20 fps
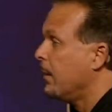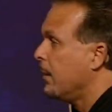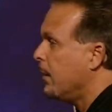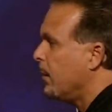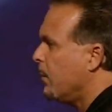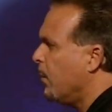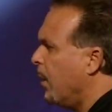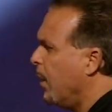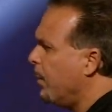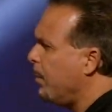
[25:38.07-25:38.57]

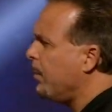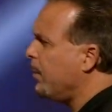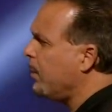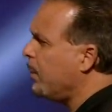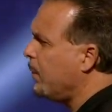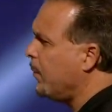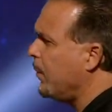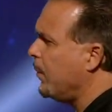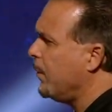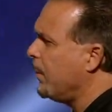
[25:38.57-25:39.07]
Well,
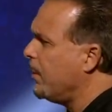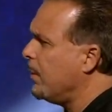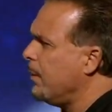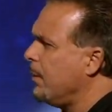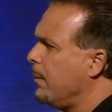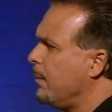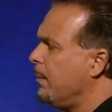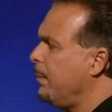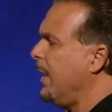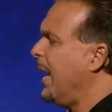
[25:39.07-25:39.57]

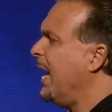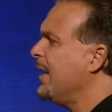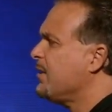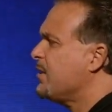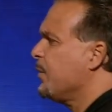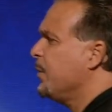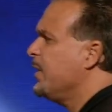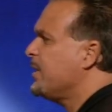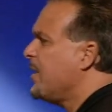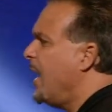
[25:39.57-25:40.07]
Pastor, what
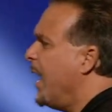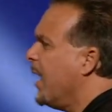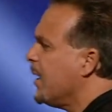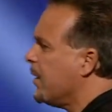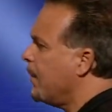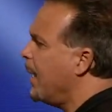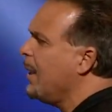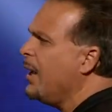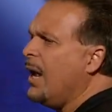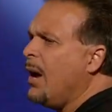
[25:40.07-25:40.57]
are you talking
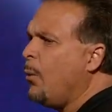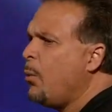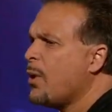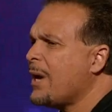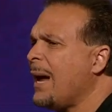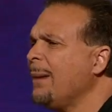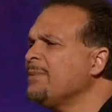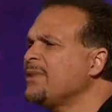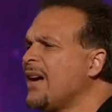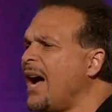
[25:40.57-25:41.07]
about? What I'm
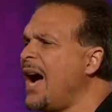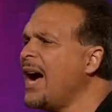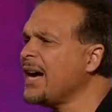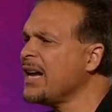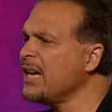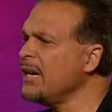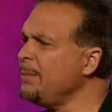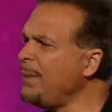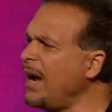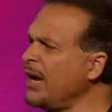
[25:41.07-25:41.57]
talking
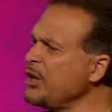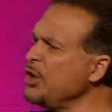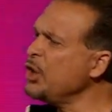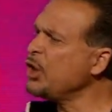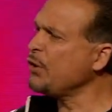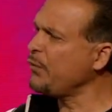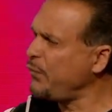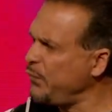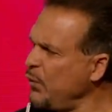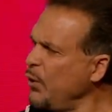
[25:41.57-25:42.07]
about, you can
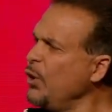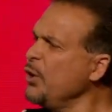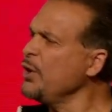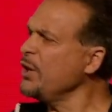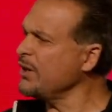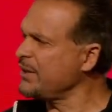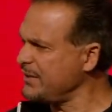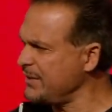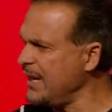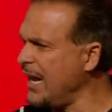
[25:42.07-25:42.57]
fool
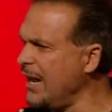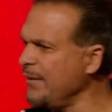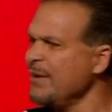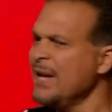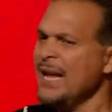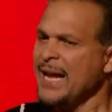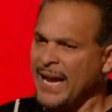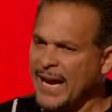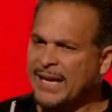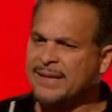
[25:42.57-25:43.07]
yourself
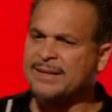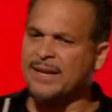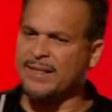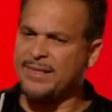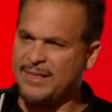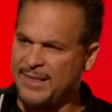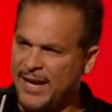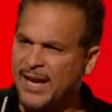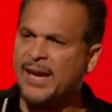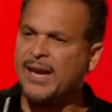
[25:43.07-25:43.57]
into
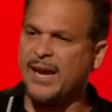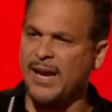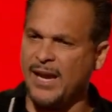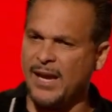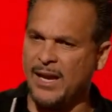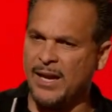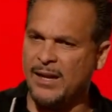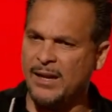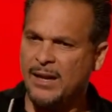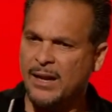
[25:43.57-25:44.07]

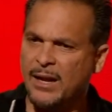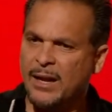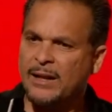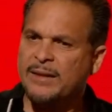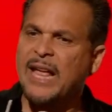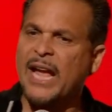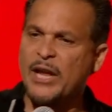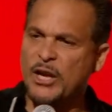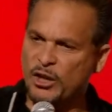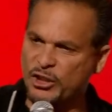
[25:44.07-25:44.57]
thinking
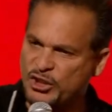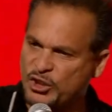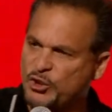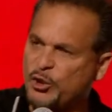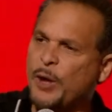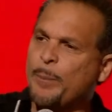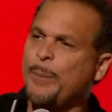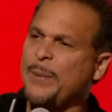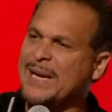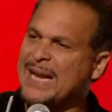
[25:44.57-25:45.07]
that you're
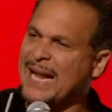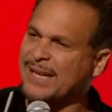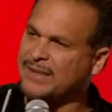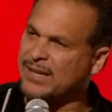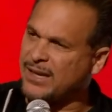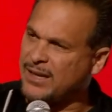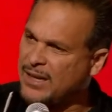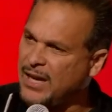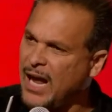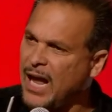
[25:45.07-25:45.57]
stripping at the
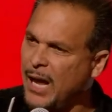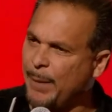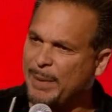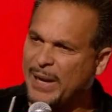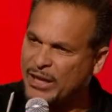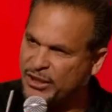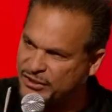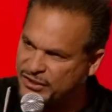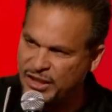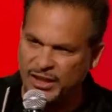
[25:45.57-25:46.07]
club and
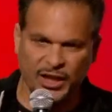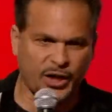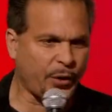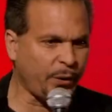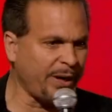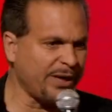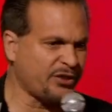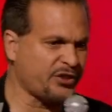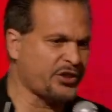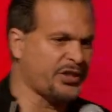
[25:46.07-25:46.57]
you're still a
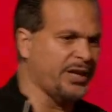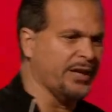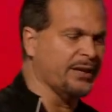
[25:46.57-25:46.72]
Christian.